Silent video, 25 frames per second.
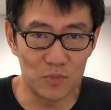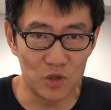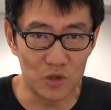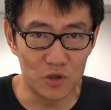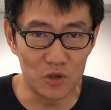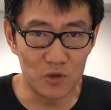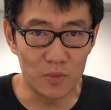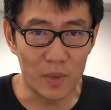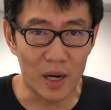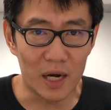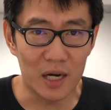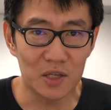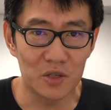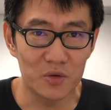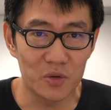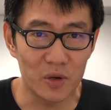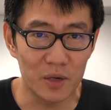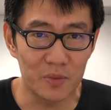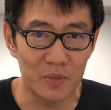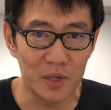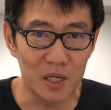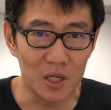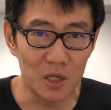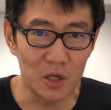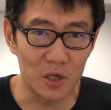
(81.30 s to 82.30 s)
you might as well
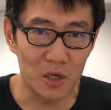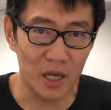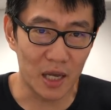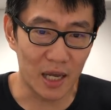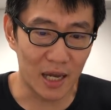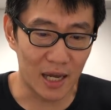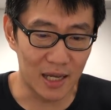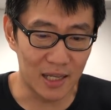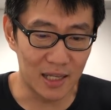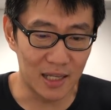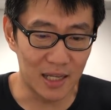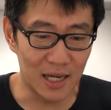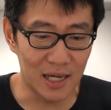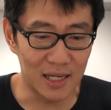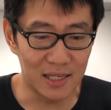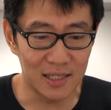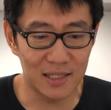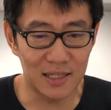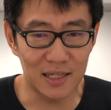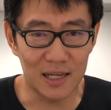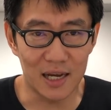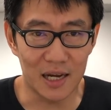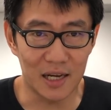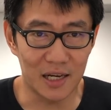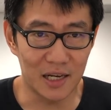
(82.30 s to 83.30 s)
be looking at the
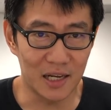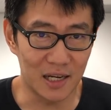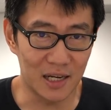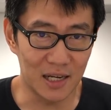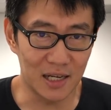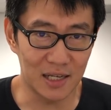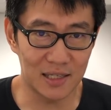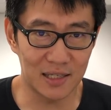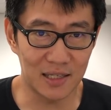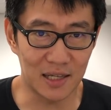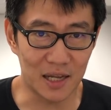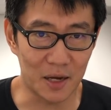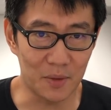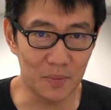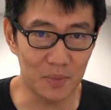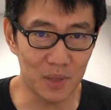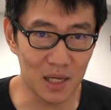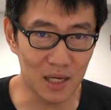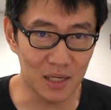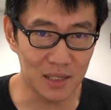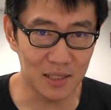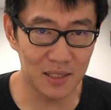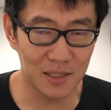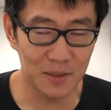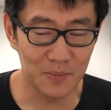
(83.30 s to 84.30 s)
S9 and the S9
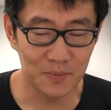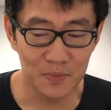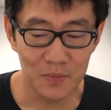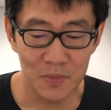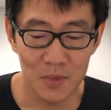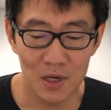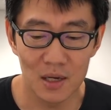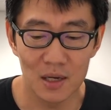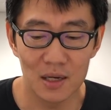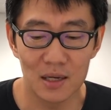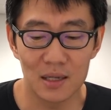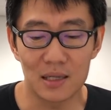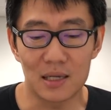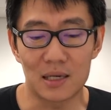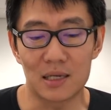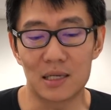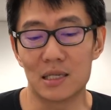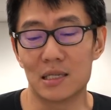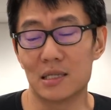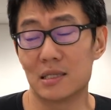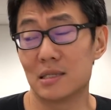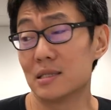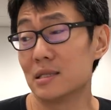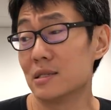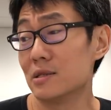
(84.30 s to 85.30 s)
Plus. Now
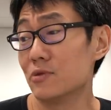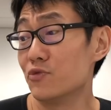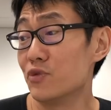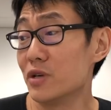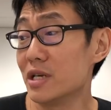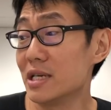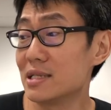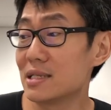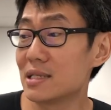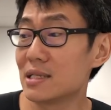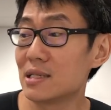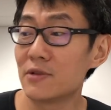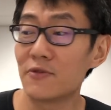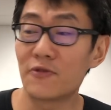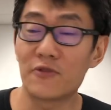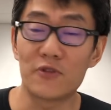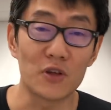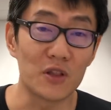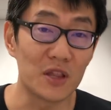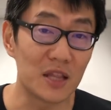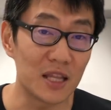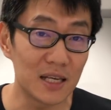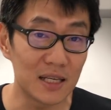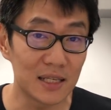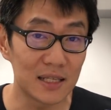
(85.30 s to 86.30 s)
the reason for
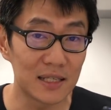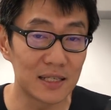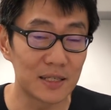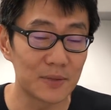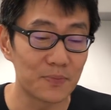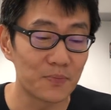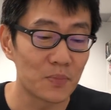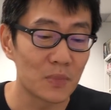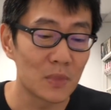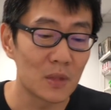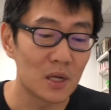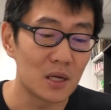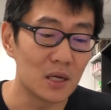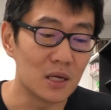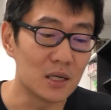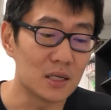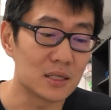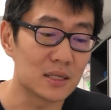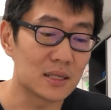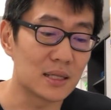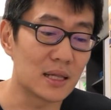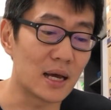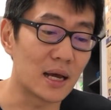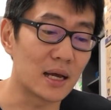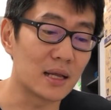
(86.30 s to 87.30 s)
this
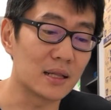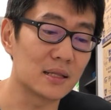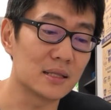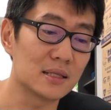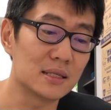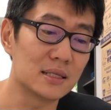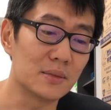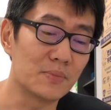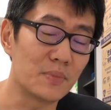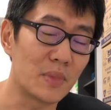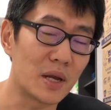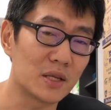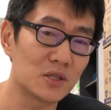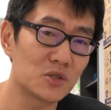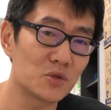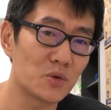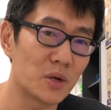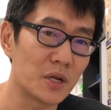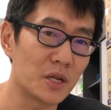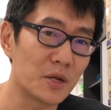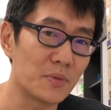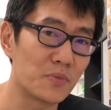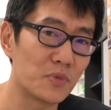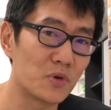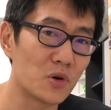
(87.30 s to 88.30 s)
is that the Mate
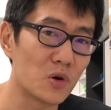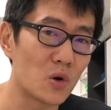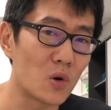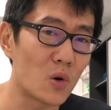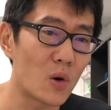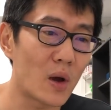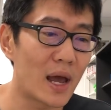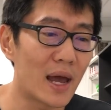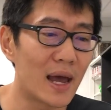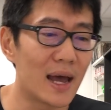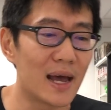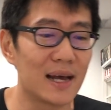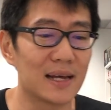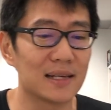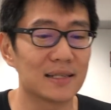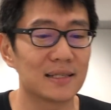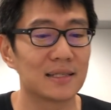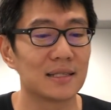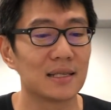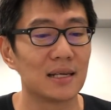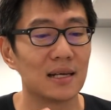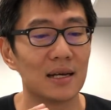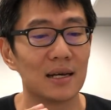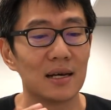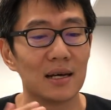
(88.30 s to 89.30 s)
20 Pro
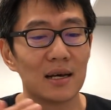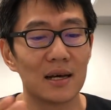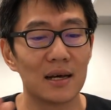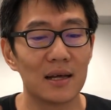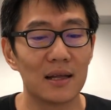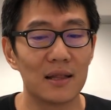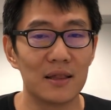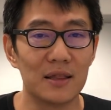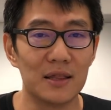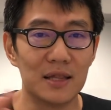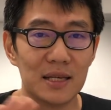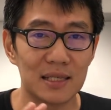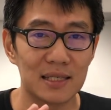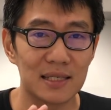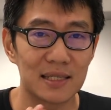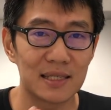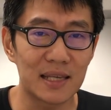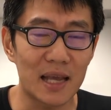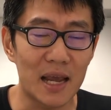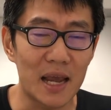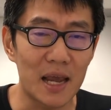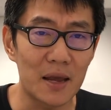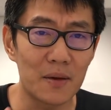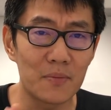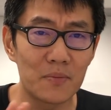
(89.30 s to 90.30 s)
has the
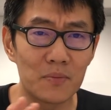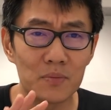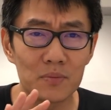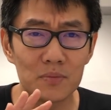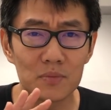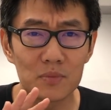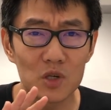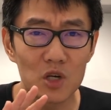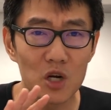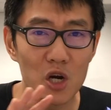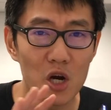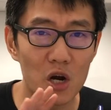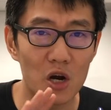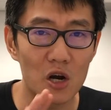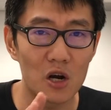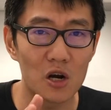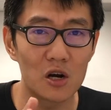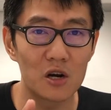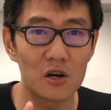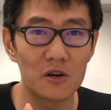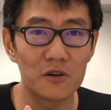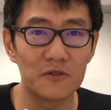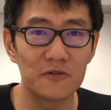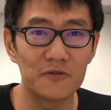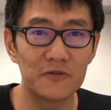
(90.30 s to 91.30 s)
same
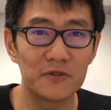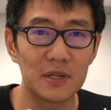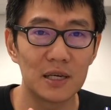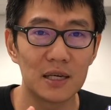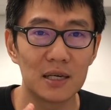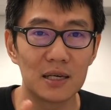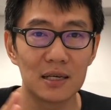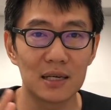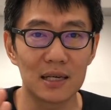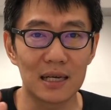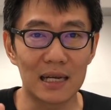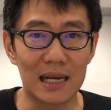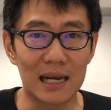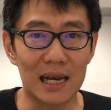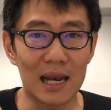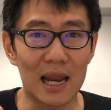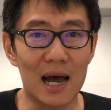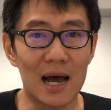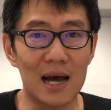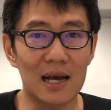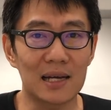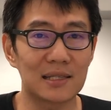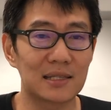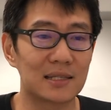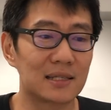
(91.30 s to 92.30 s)
curved
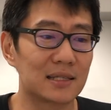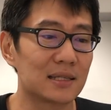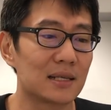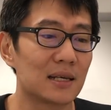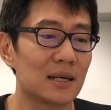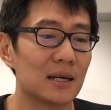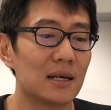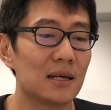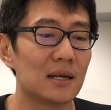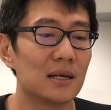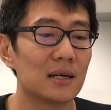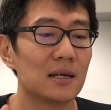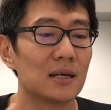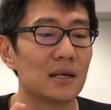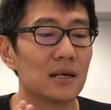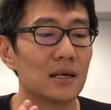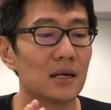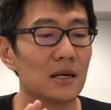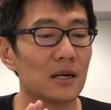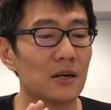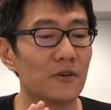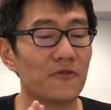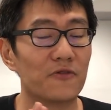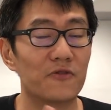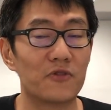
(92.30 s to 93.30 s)
glass
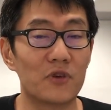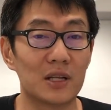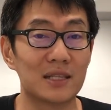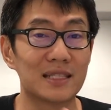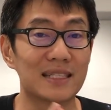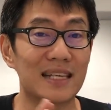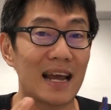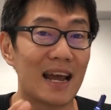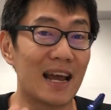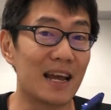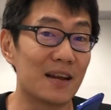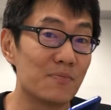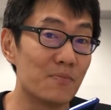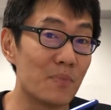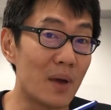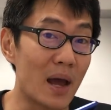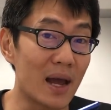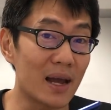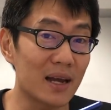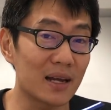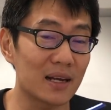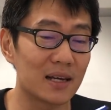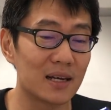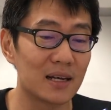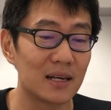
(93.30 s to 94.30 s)
front and
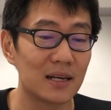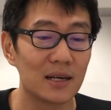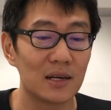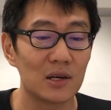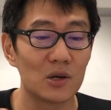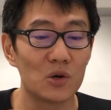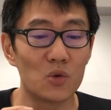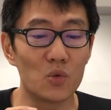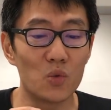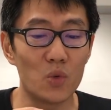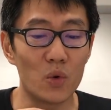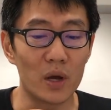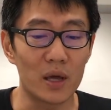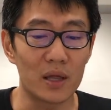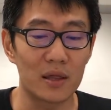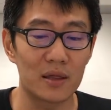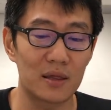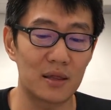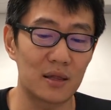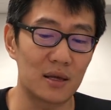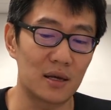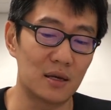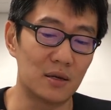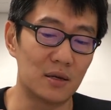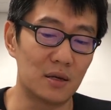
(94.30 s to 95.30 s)
back
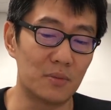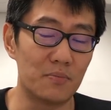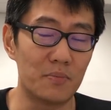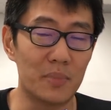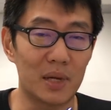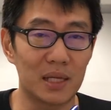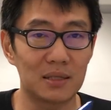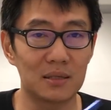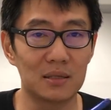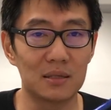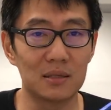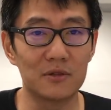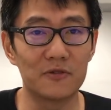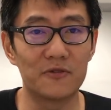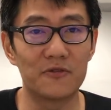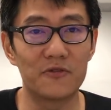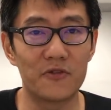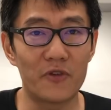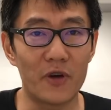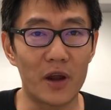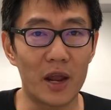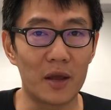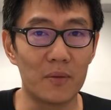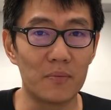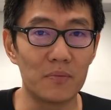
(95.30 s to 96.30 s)
with the metal
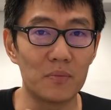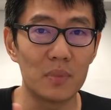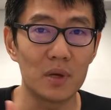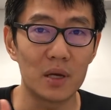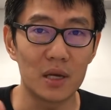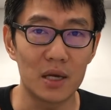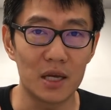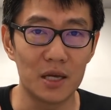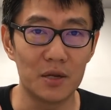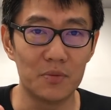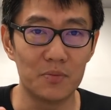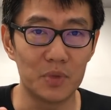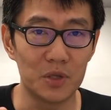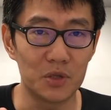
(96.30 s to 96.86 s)
frame in